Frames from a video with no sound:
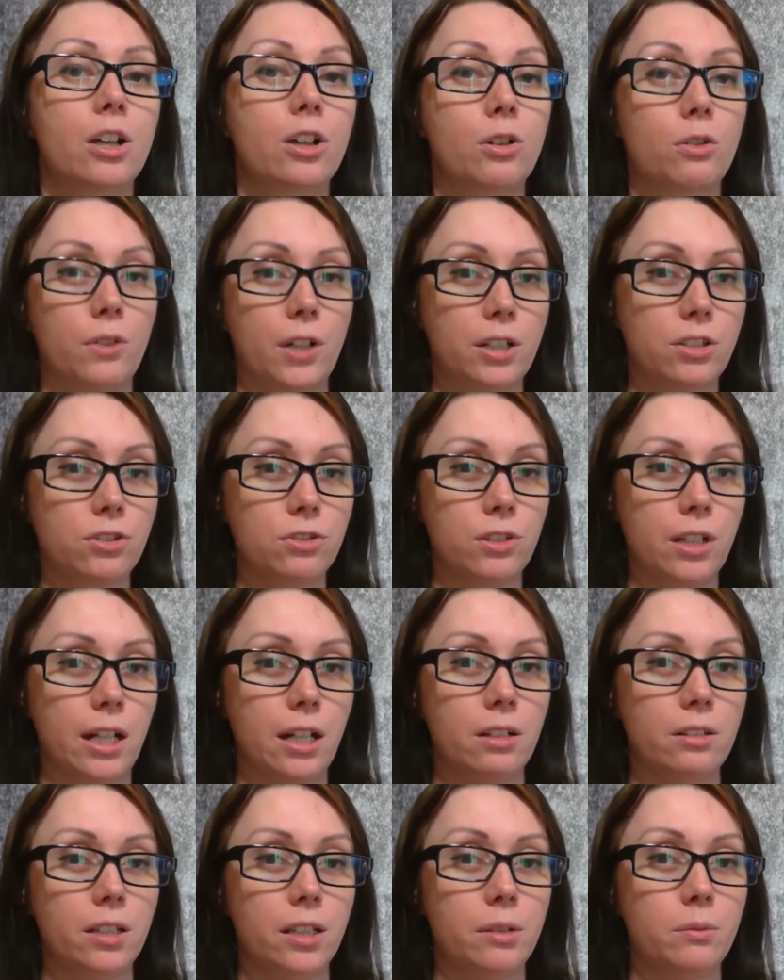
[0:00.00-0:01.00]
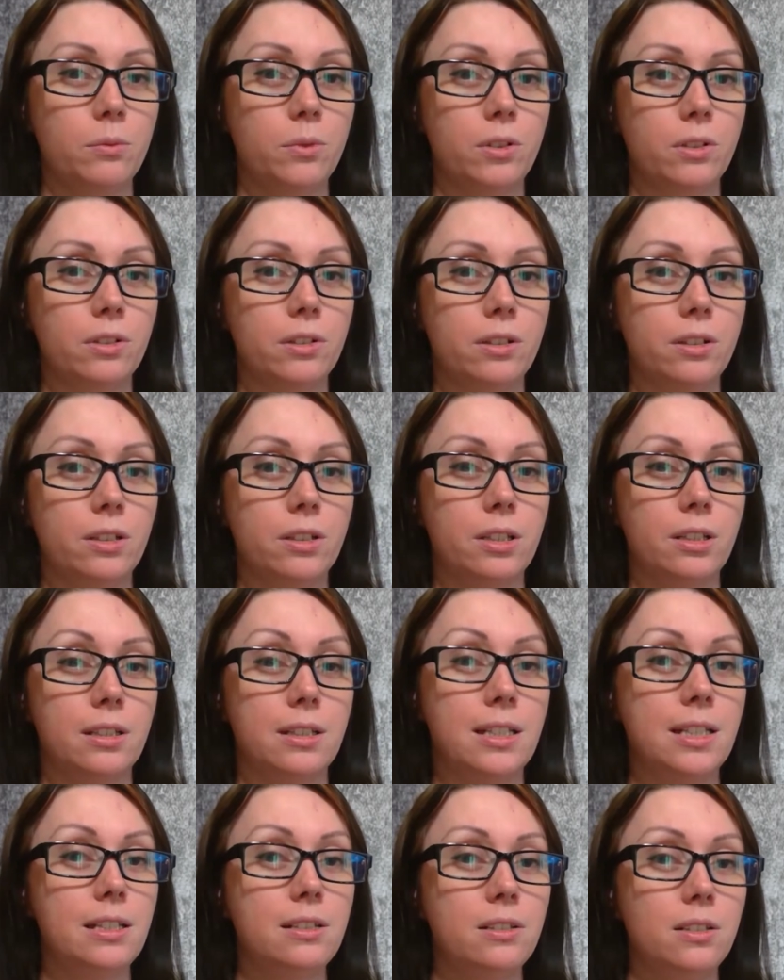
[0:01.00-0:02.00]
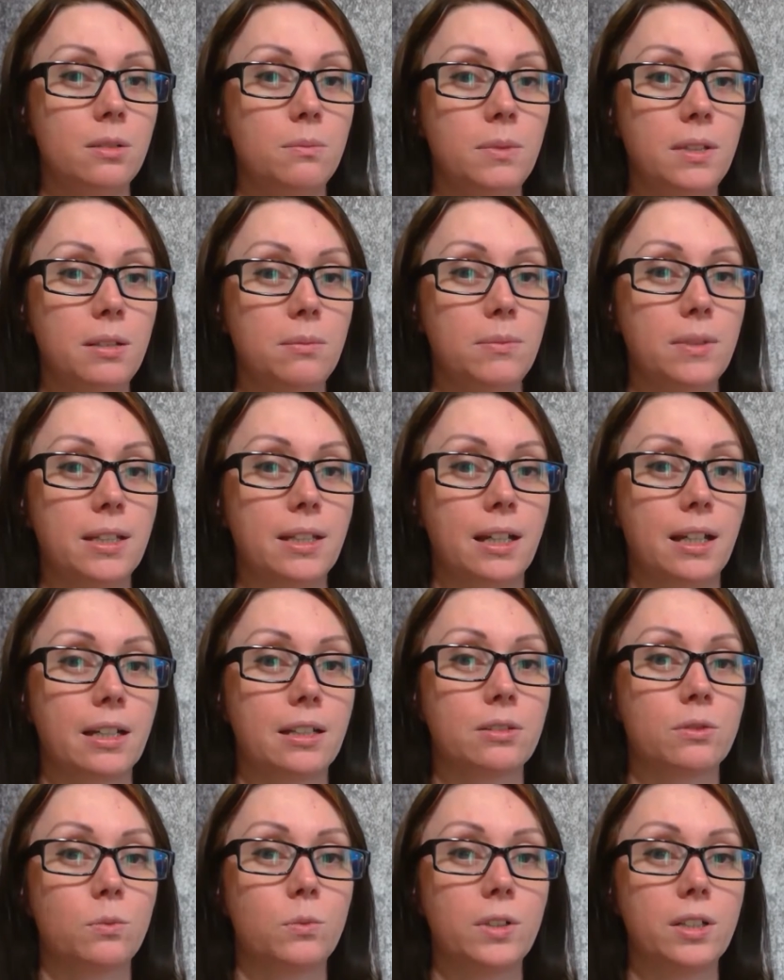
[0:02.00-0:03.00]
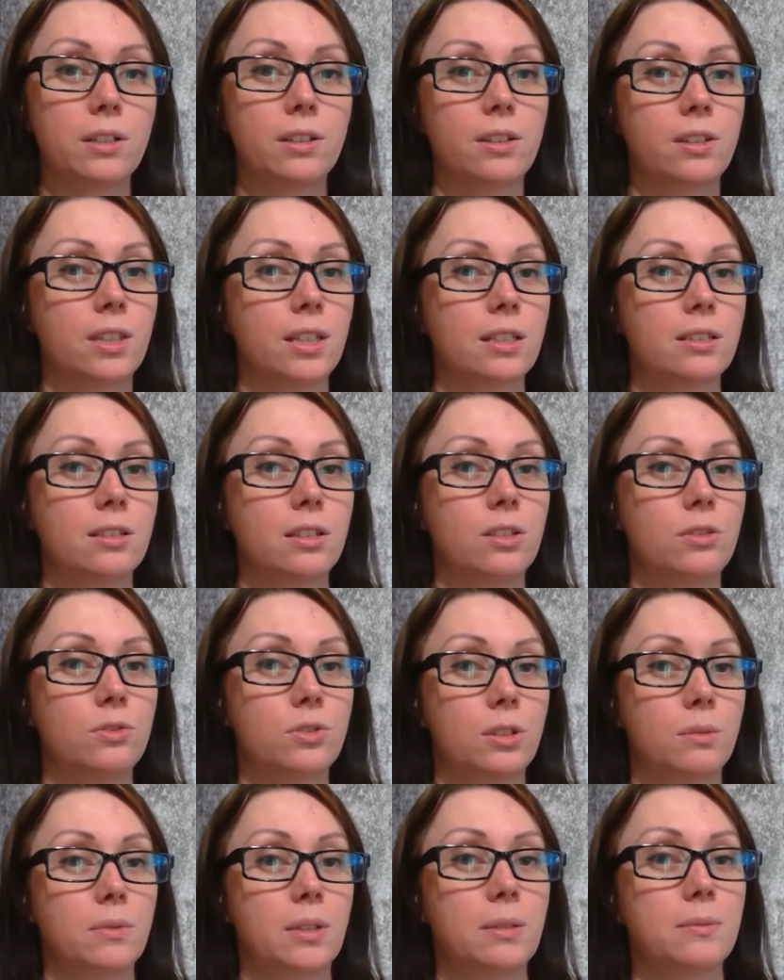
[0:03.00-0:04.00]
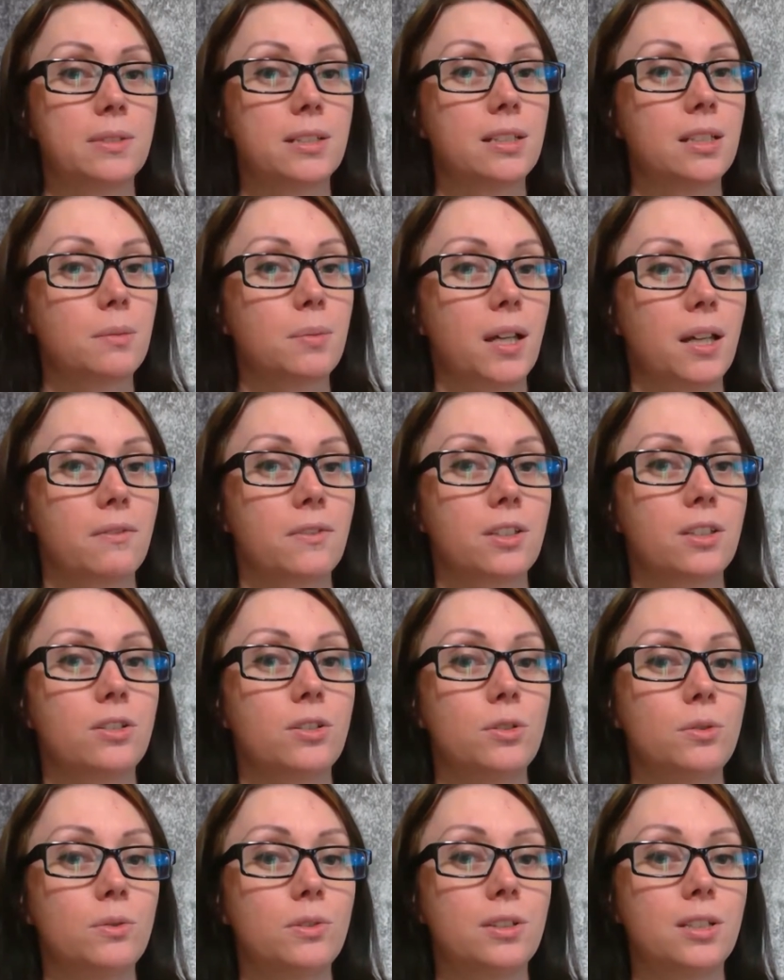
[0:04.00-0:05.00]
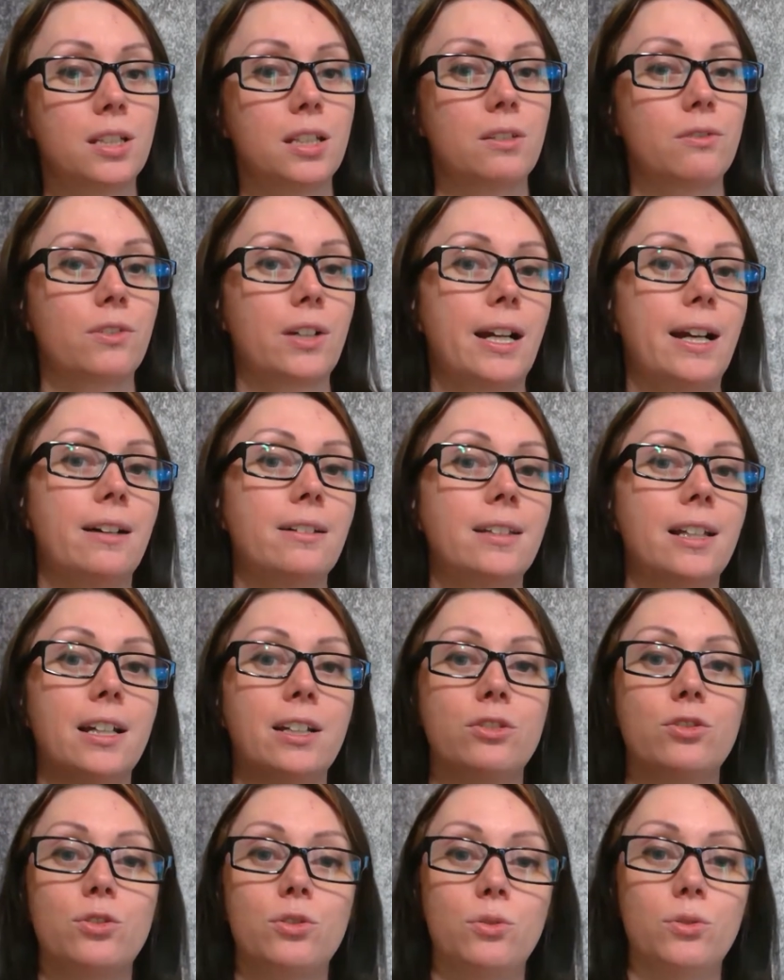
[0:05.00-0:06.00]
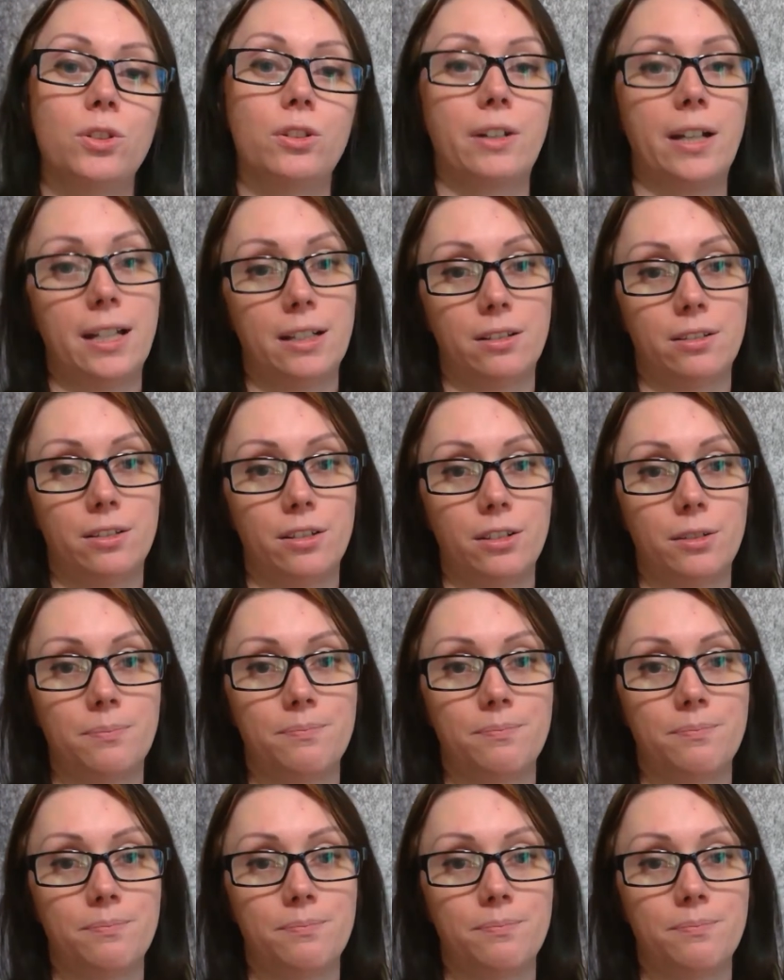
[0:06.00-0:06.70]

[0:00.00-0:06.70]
correct your outline where it needs to be, because one of the things that you sometimes end up having to do is to give your outline to your editor.